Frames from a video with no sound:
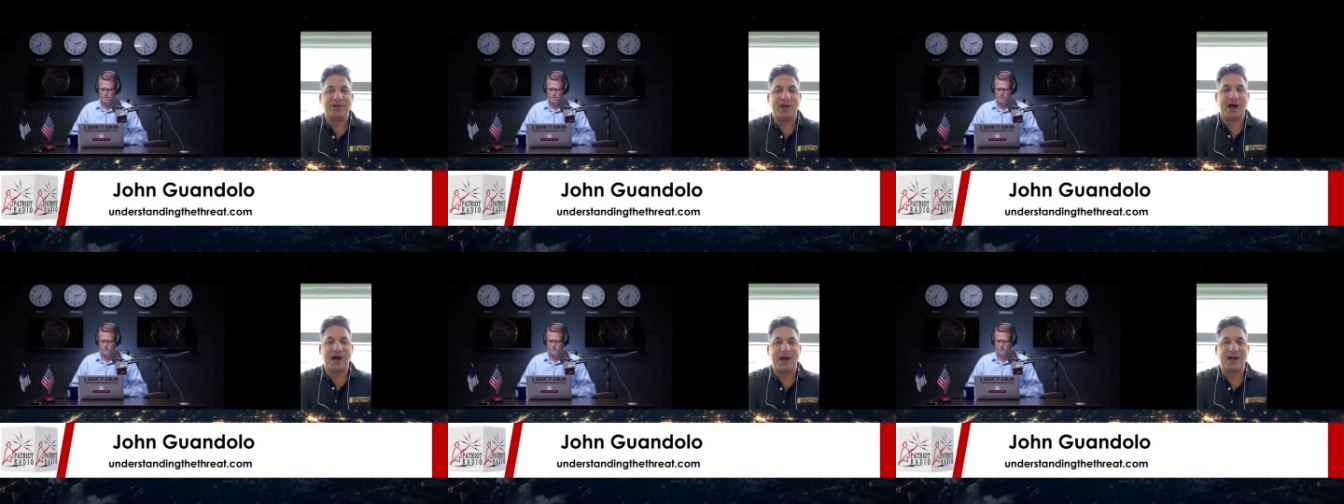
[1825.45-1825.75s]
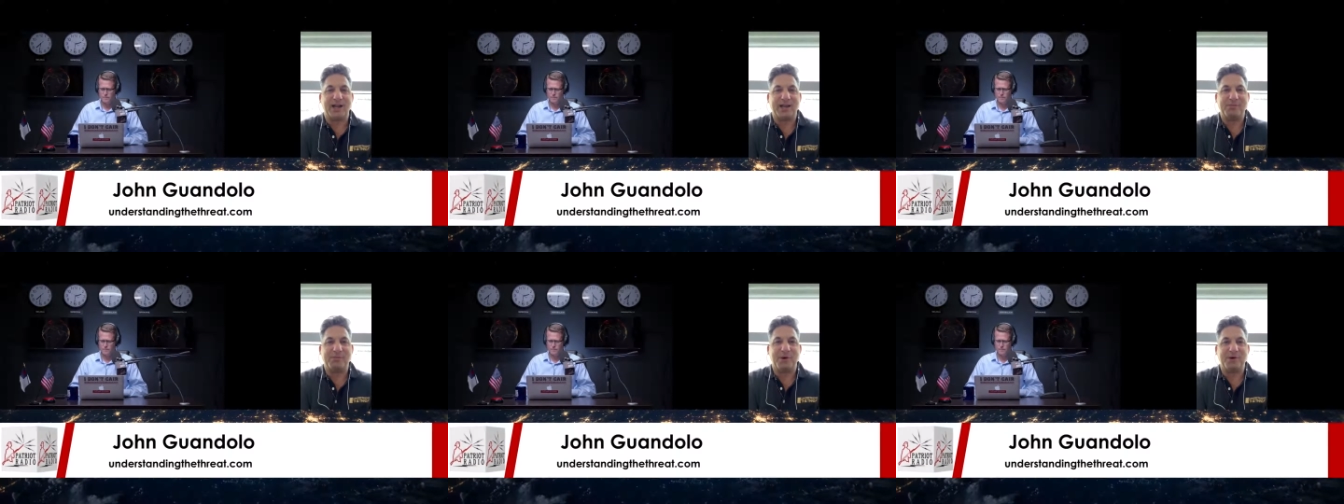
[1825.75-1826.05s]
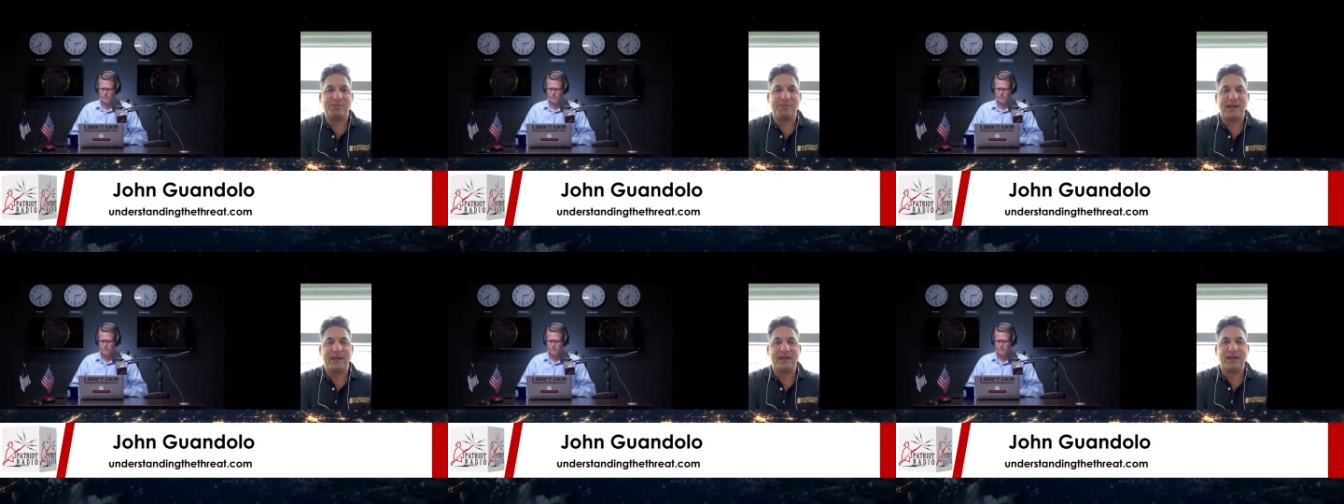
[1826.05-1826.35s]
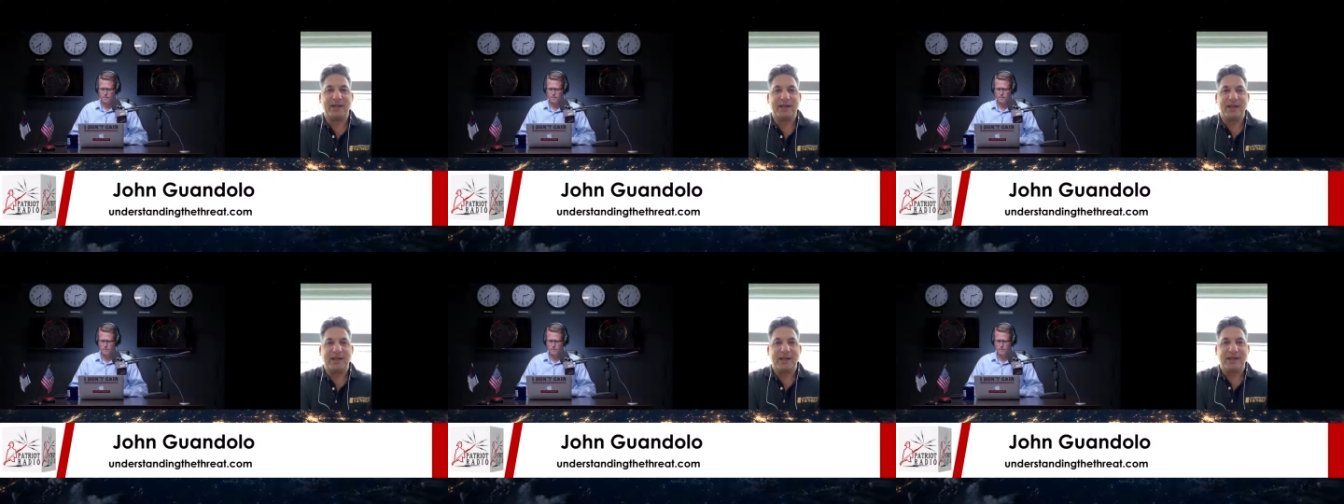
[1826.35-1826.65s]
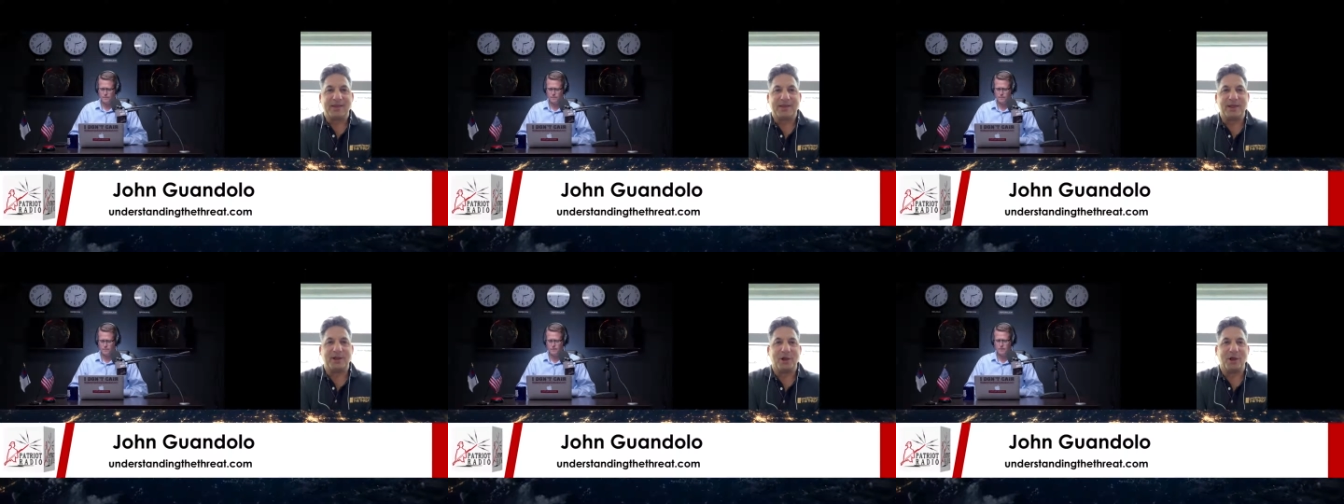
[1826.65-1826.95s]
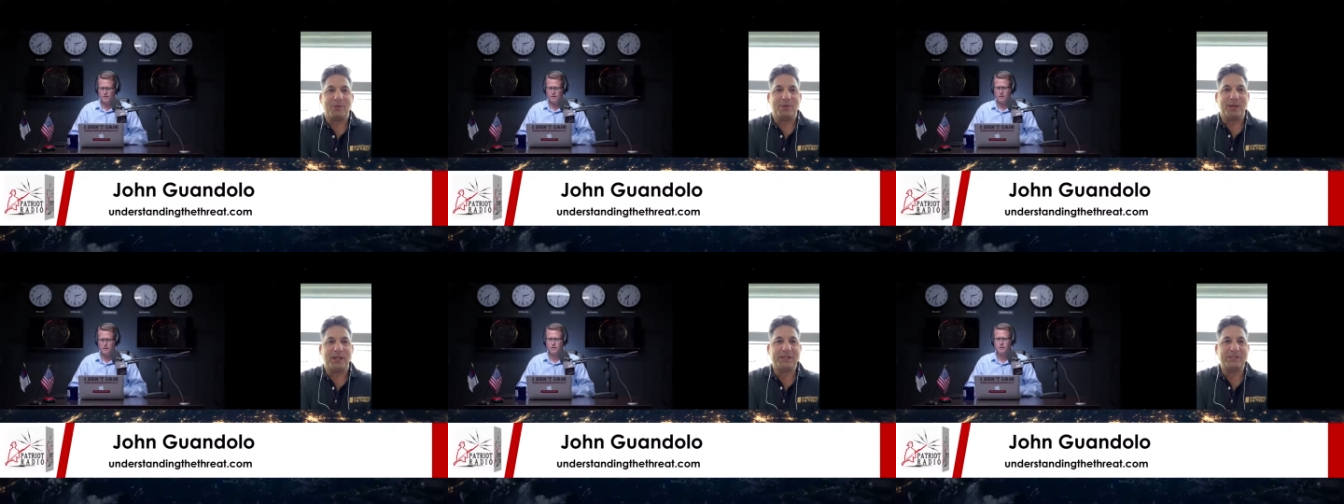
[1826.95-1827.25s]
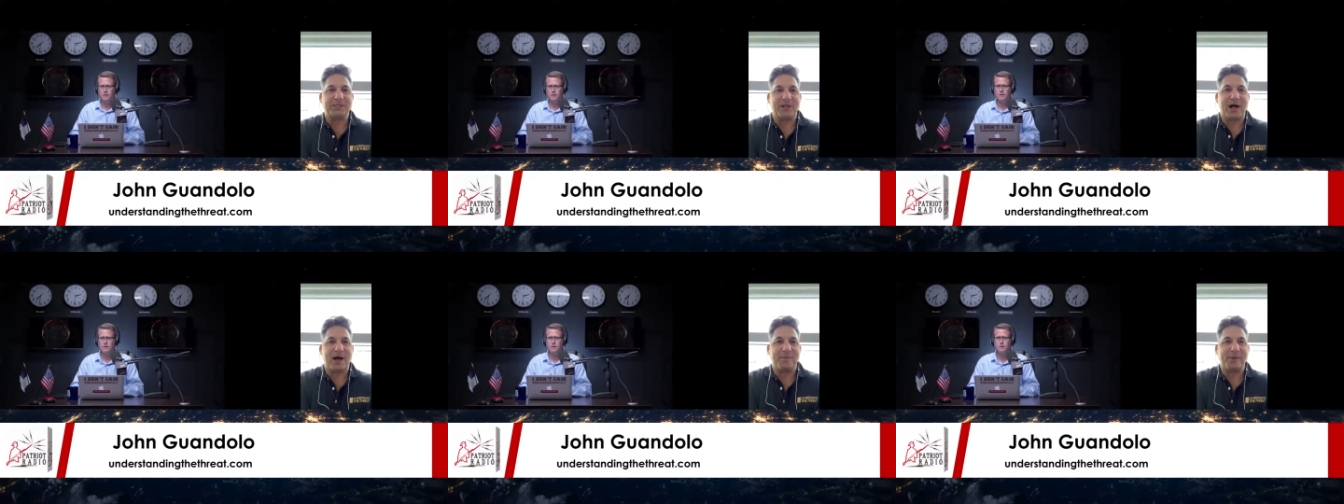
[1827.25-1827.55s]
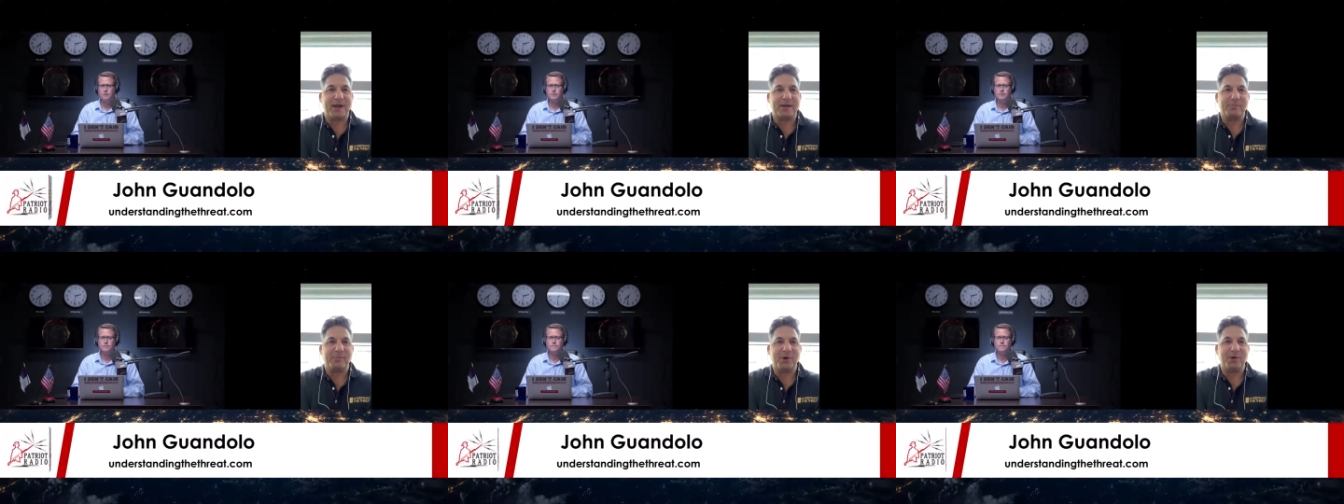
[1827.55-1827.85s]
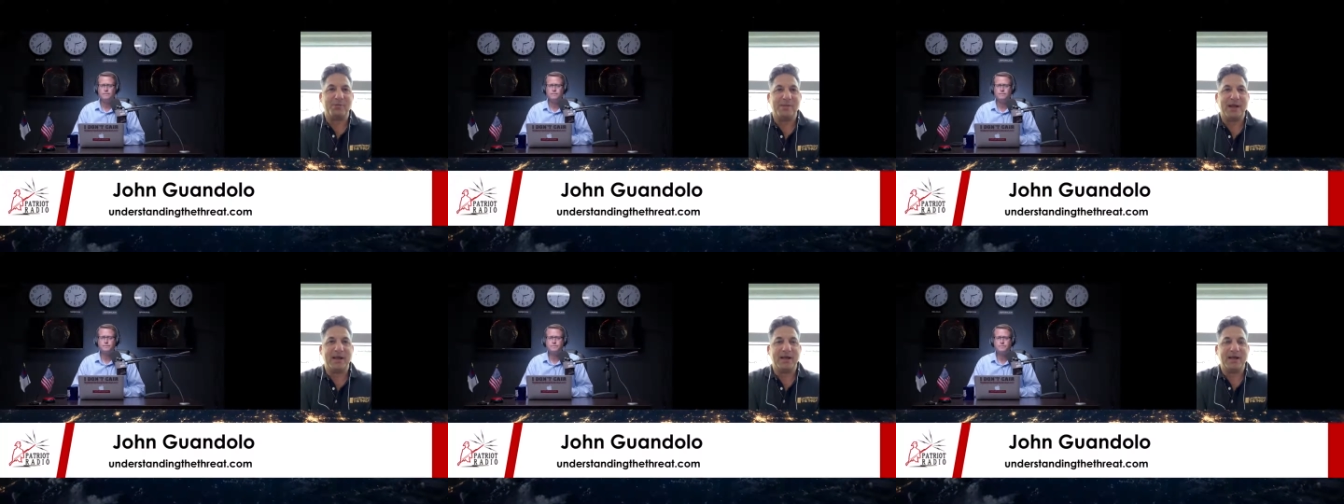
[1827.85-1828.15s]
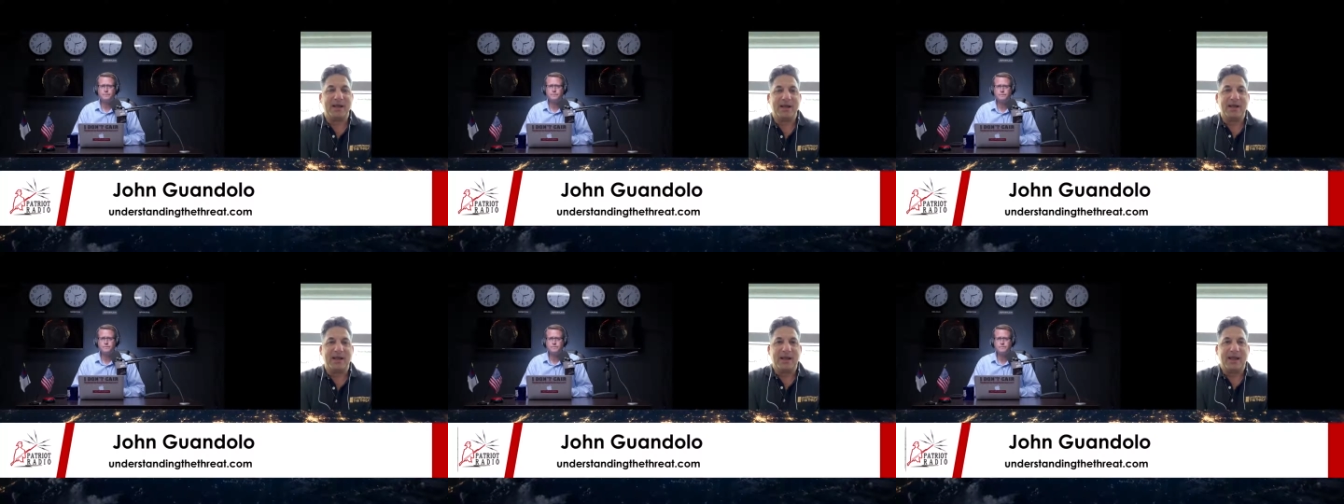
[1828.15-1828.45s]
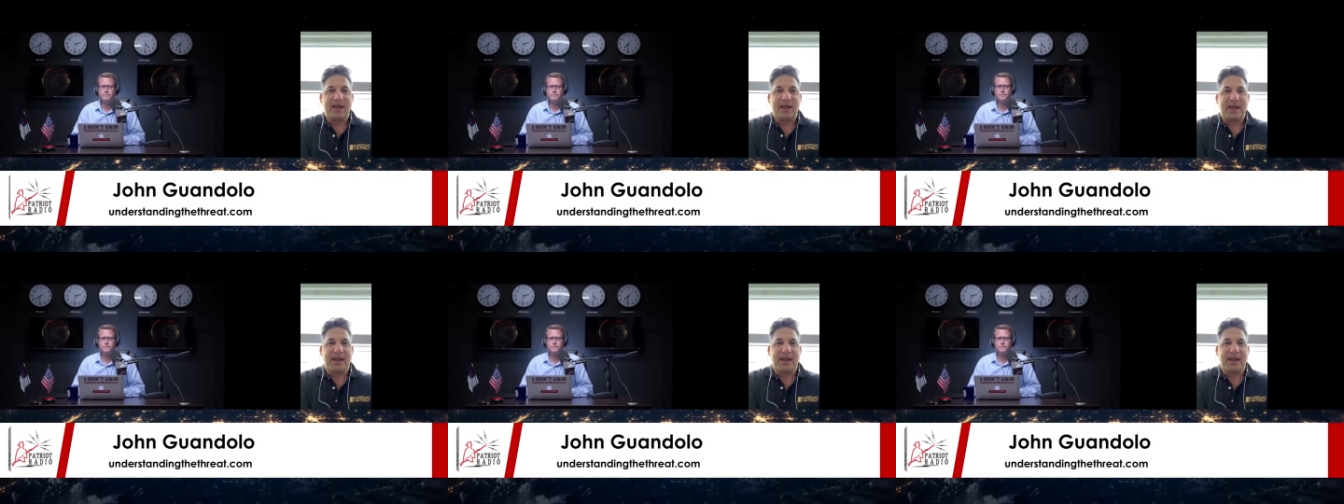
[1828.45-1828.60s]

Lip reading: jihadi movement, the global Islamic movement.